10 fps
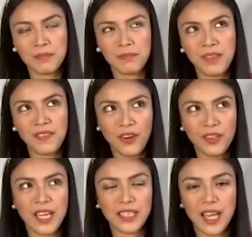
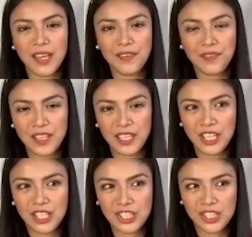before that I
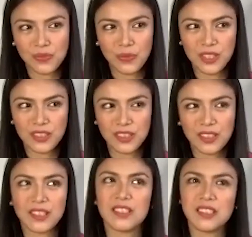finished What
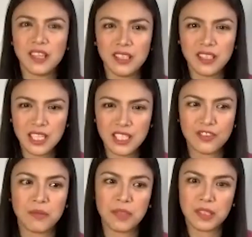a Son
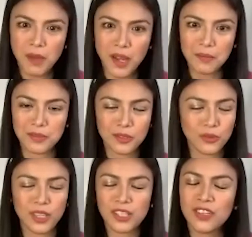Needs from His Mom.
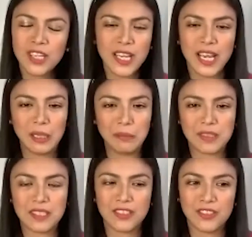So it really
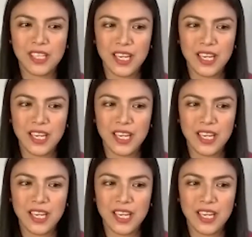helps. It really